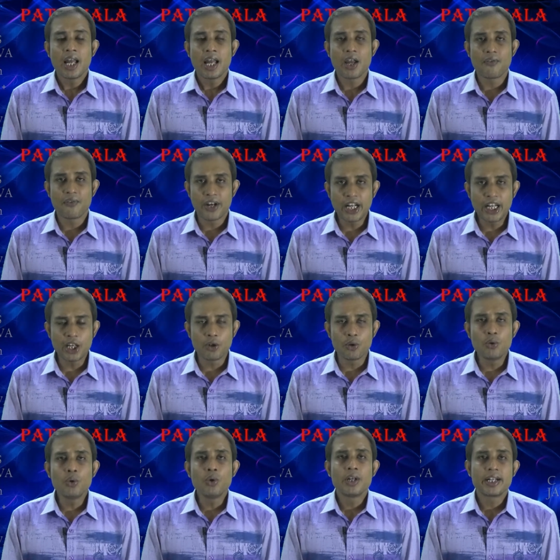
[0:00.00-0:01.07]
A
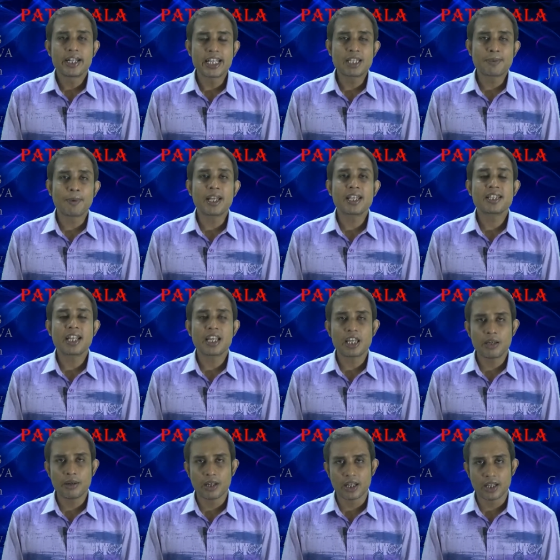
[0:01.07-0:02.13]
VDU displays the
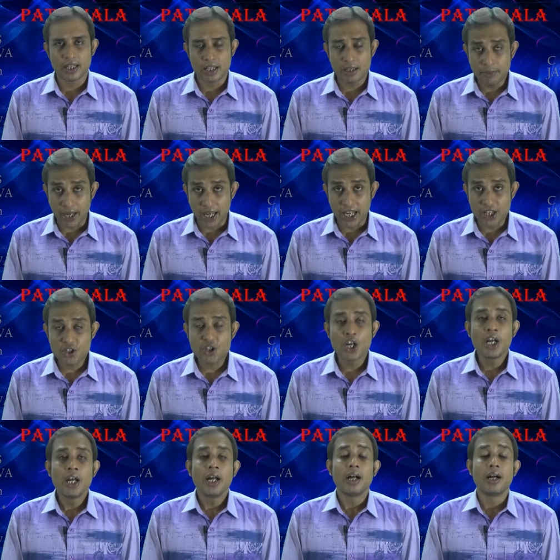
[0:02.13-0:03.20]

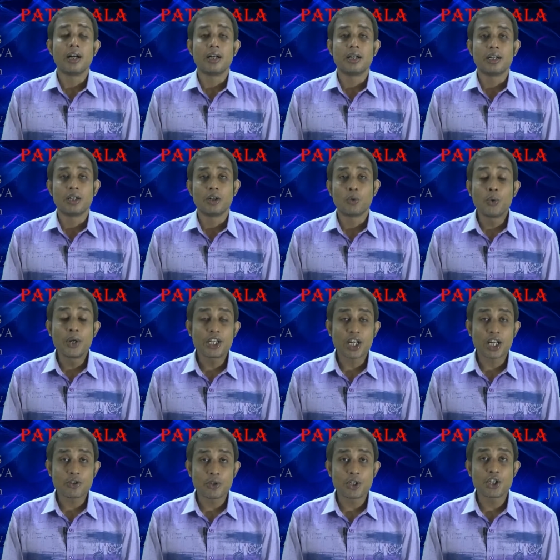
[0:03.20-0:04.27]
image which
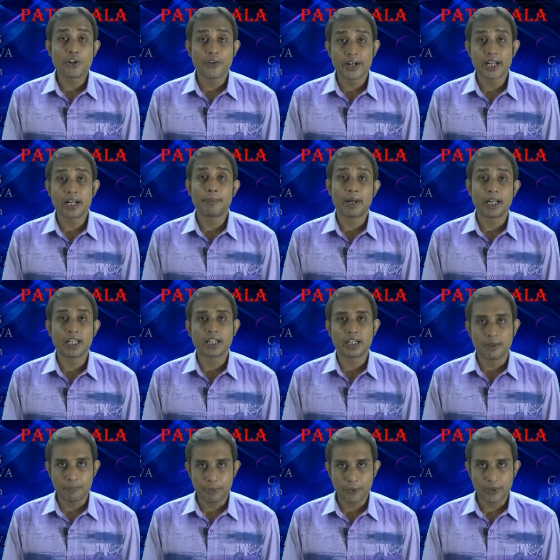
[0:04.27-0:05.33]
actually generated by the
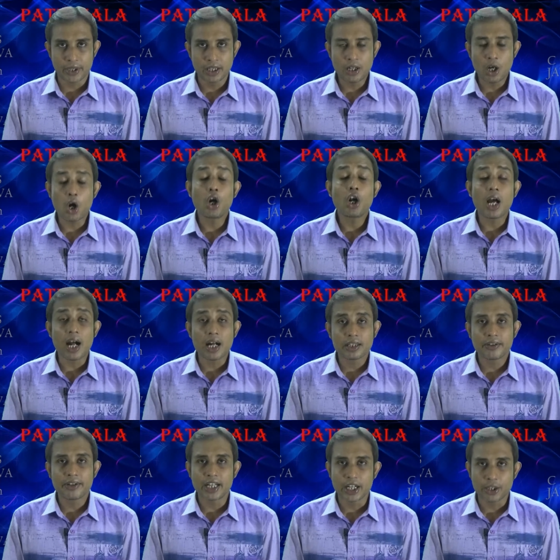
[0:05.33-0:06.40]
computer or
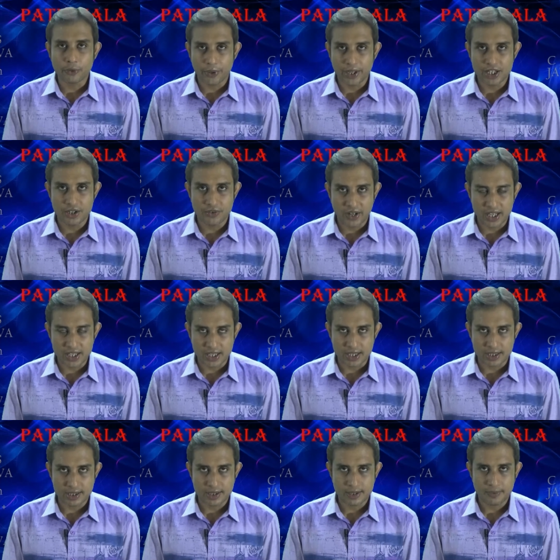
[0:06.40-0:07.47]
other electronic
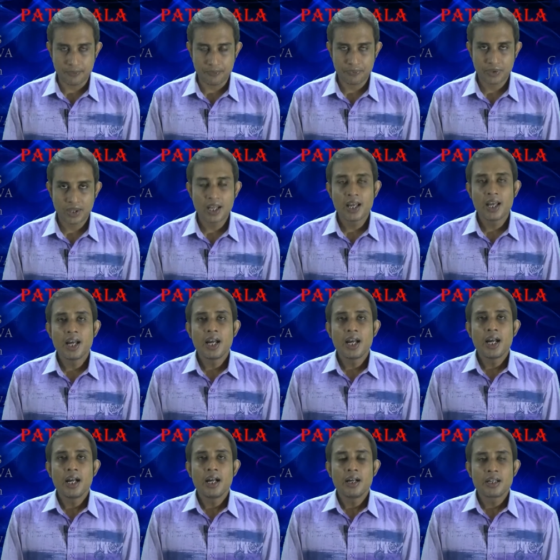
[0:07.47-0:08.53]
devices.
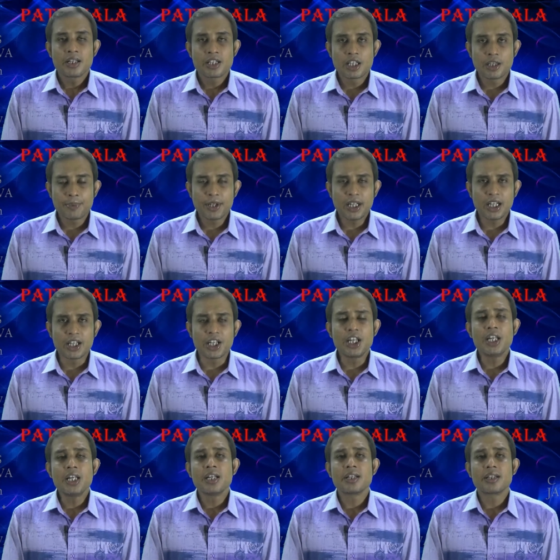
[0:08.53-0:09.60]

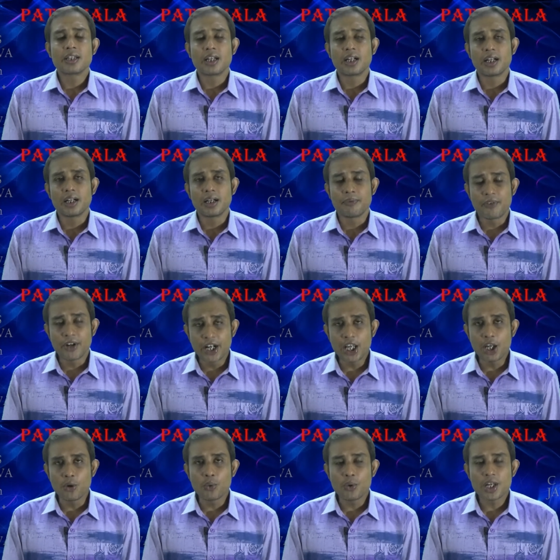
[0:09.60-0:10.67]
Typically, the
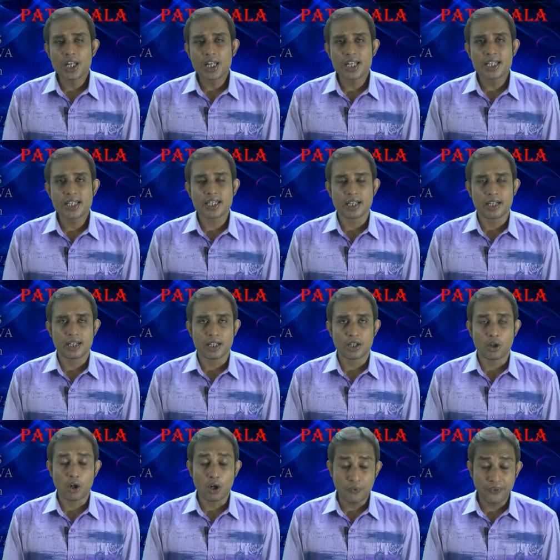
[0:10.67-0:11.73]
VDU is
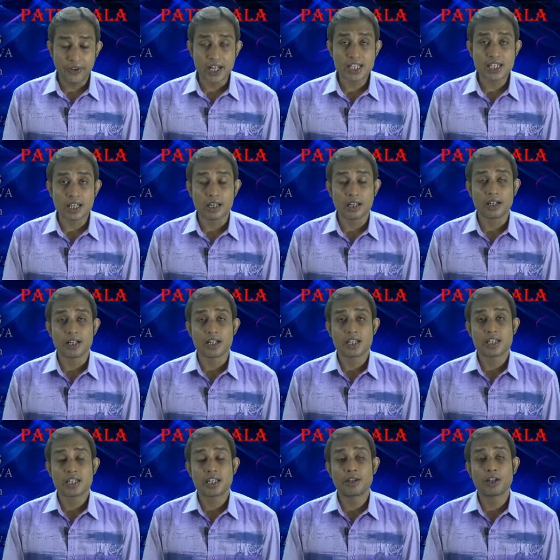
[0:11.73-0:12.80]
often
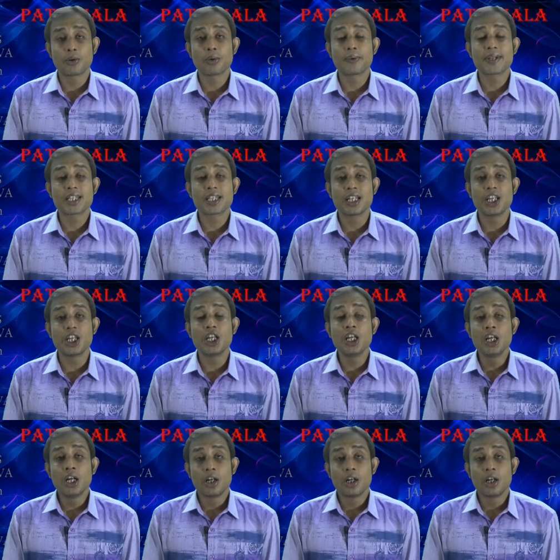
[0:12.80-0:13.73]
synonymously